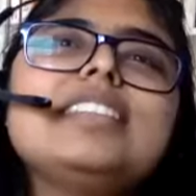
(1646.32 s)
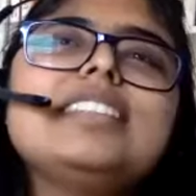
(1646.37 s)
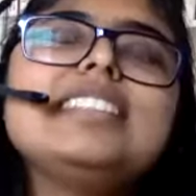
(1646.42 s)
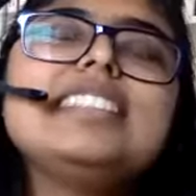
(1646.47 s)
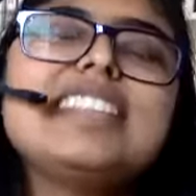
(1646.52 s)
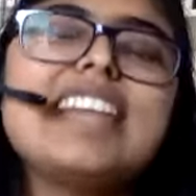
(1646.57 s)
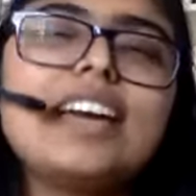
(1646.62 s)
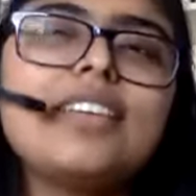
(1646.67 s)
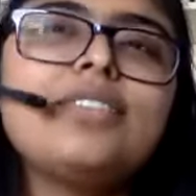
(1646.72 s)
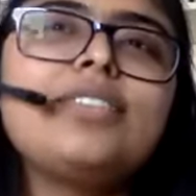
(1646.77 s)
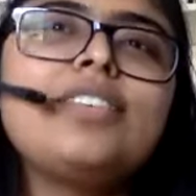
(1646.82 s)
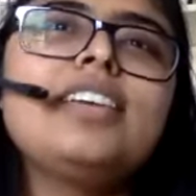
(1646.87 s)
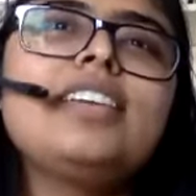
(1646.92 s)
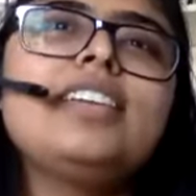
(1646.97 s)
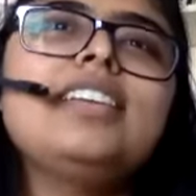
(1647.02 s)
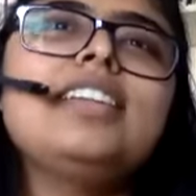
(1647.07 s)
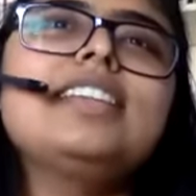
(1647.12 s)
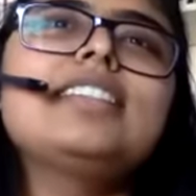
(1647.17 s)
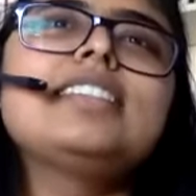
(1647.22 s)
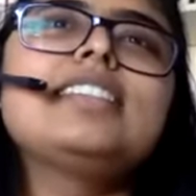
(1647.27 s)

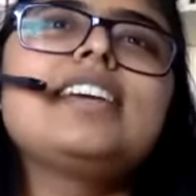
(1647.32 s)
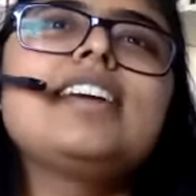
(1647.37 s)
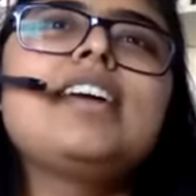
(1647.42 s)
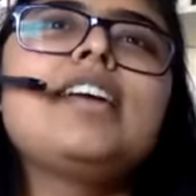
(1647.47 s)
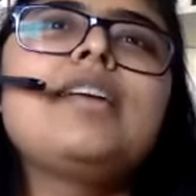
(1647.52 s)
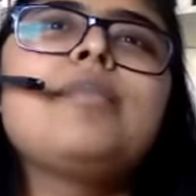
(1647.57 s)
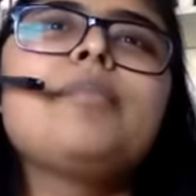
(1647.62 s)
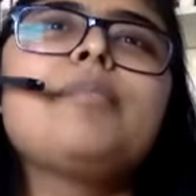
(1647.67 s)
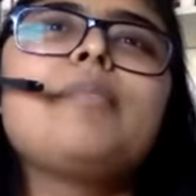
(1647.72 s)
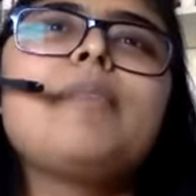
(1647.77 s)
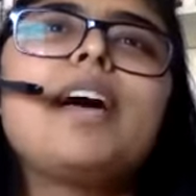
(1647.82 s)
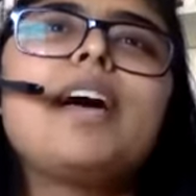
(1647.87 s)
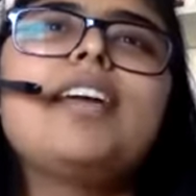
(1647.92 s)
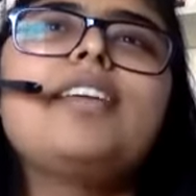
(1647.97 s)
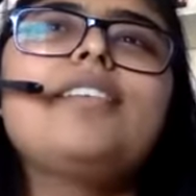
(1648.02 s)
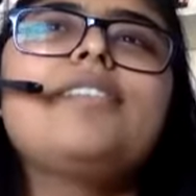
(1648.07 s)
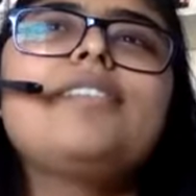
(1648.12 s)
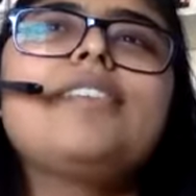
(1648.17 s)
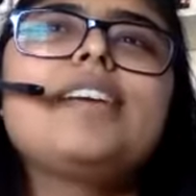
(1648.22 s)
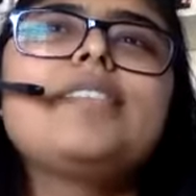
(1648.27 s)
definitely say
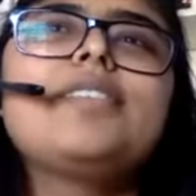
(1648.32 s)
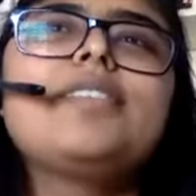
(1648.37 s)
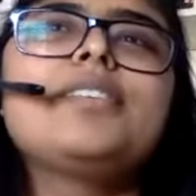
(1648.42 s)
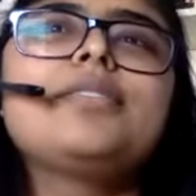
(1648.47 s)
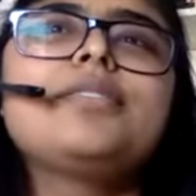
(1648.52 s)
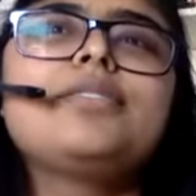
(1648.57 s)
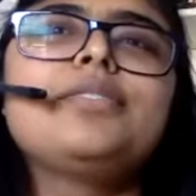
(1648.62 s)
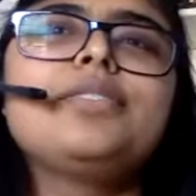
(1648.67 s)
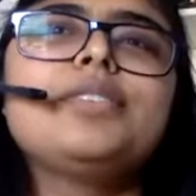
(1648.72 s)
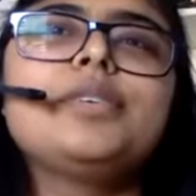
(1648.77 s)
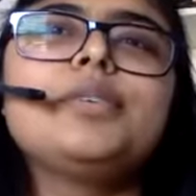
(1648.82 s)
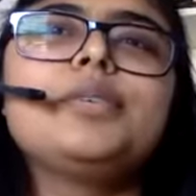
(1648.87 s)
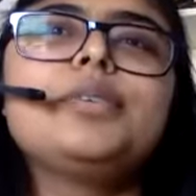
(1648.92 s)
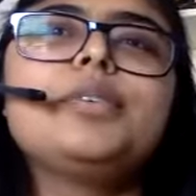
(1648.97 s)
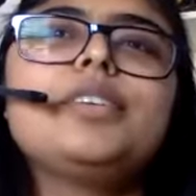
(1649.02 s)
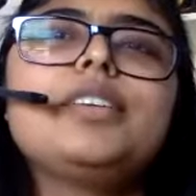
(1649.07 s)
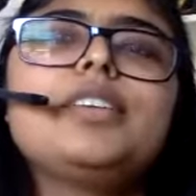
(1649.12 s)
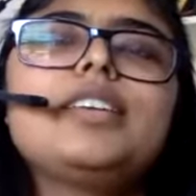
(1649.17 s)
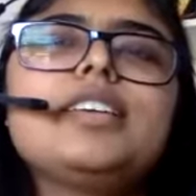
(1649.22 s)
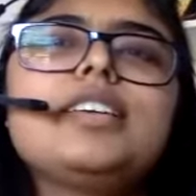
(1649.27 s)
my favorite
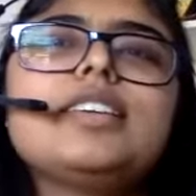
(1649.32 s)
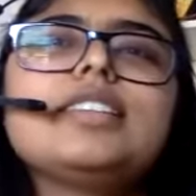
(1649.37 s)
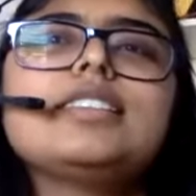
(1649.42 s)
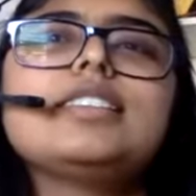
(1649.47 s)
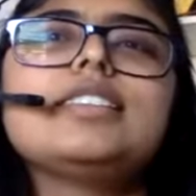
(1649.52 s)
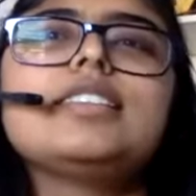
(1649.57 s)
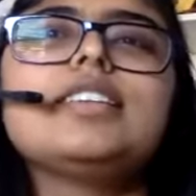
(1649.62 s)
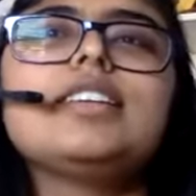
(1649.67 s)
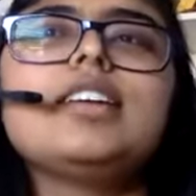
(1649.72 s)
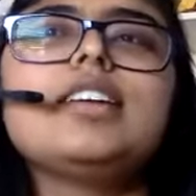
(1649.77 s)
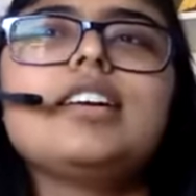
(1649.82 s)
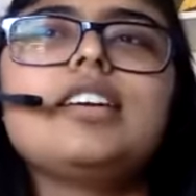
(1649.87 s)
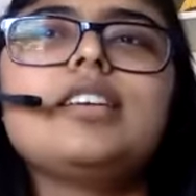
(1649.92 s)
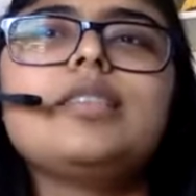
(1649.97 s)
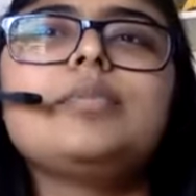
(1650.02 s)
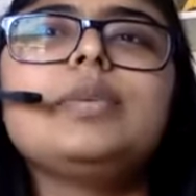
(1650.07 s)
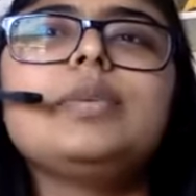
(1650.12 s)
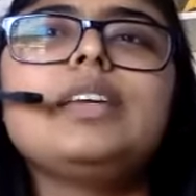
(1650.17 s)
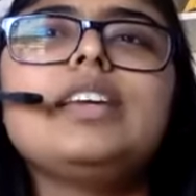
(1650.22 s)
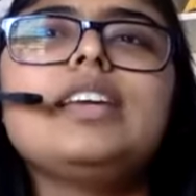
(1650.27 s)
food is
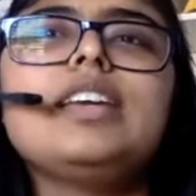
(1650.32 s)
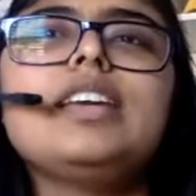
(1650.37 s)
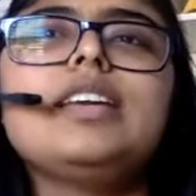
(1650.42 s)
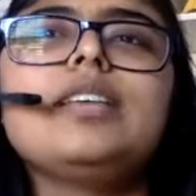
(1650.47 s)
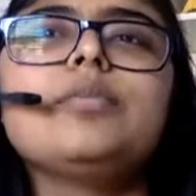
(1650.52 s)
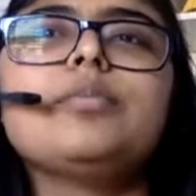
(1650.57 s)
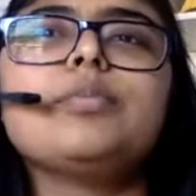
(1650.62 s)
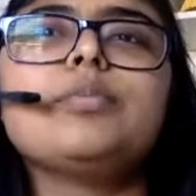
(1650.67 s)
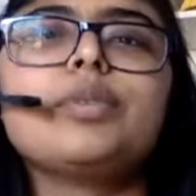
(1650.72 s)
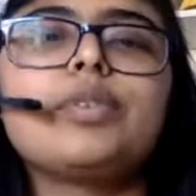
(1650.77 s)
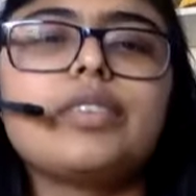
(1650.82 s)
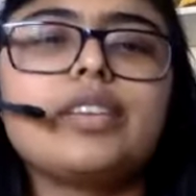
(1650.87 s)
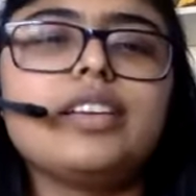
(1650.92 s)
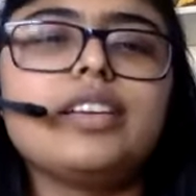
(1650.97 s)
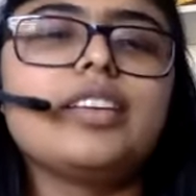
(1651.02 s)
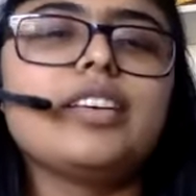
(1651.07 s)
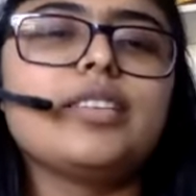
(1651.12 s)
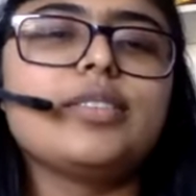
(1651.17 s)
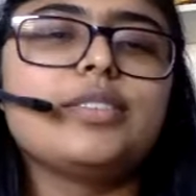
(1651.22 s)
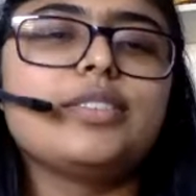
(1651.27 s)
gonna be
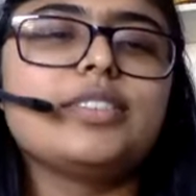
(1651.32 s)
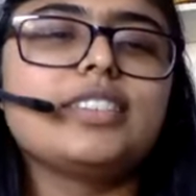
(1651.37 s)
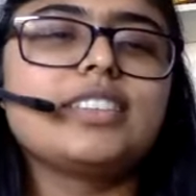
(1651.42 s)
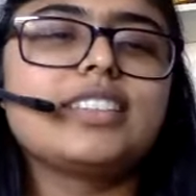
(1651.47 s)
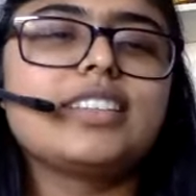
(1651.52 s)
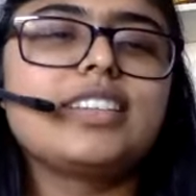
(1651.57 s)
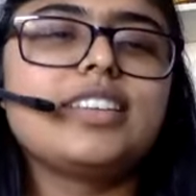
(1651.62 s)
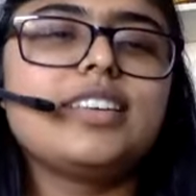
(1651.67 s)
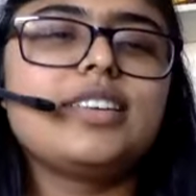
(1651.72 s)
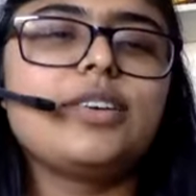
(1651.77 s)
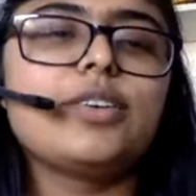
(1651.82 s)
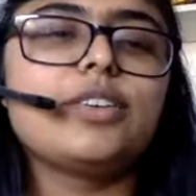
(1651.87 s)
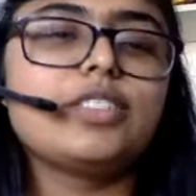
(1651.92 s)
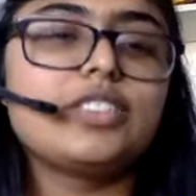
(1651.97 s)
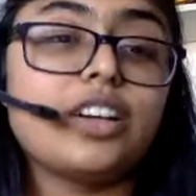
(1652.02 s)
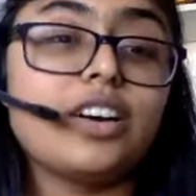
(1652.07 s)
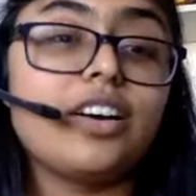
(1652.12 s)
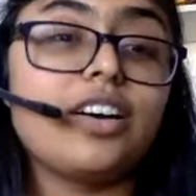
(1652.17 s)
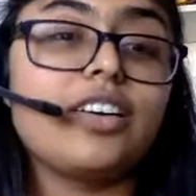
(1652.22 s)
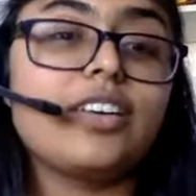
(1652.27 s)
burritos or
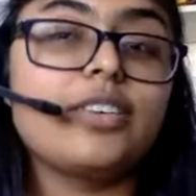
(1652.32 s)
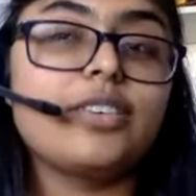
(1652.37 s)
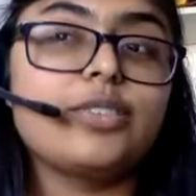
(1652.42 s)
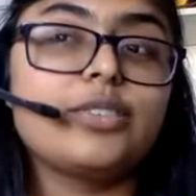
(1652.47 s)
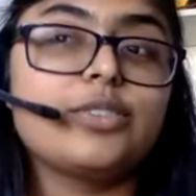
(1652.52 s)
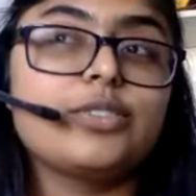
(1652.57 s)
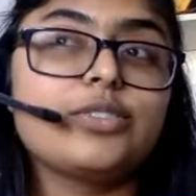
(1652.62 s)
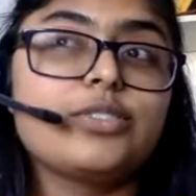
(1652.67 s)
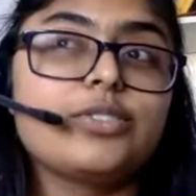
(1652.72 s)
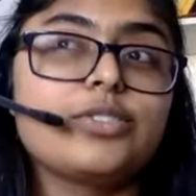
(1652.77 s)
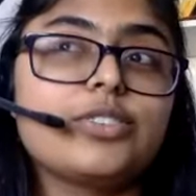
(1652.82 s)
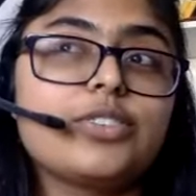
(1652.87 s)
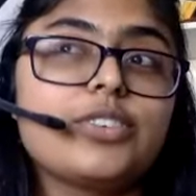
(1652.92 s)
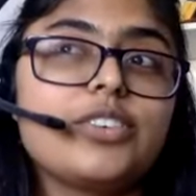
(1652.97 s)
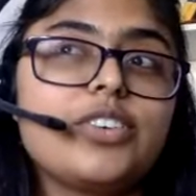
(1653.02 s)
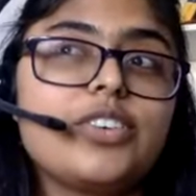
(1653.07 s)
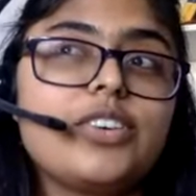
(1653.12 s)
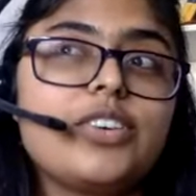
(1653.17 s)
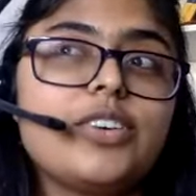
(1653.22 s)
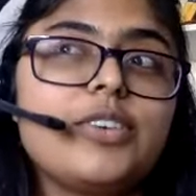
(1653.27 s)
tacos.
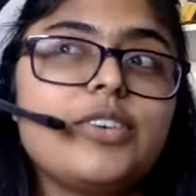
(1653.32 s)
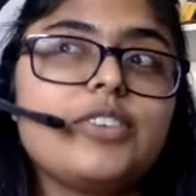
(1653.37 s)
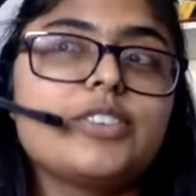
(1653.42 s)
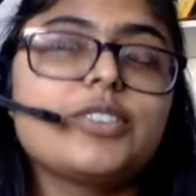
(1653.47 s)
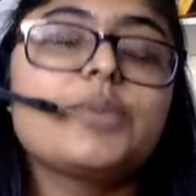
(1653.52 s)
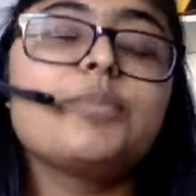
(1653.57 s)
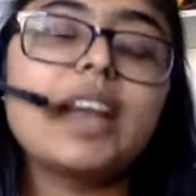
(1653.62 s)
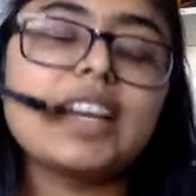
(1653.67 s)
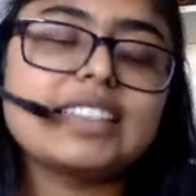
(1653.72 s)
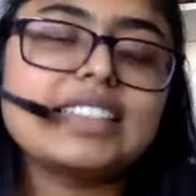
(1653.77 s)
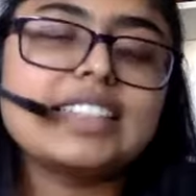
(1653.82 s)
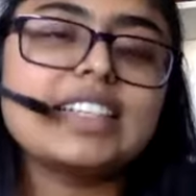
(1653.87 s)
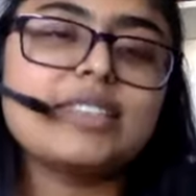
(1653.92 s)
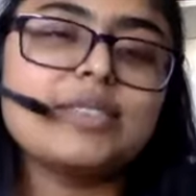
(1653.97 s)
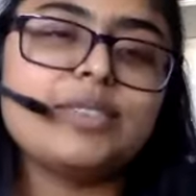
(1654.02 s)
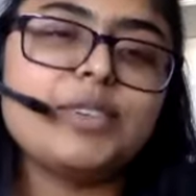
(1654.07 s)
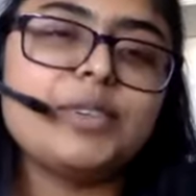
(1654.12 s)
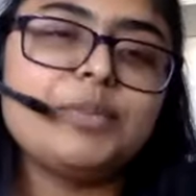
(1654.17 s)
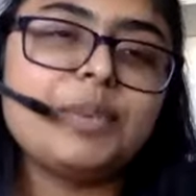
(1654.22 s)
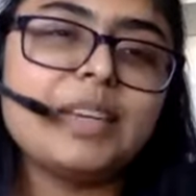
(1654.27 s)
Mexican
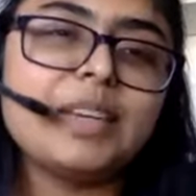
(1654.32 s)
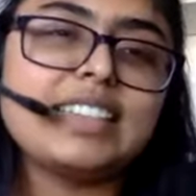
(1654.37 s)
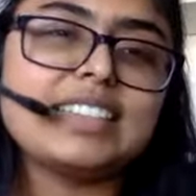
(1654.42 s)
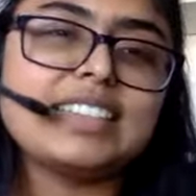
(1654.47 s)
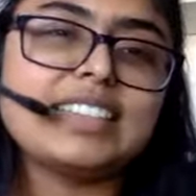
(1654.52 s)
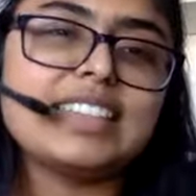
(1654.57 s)
food, basically.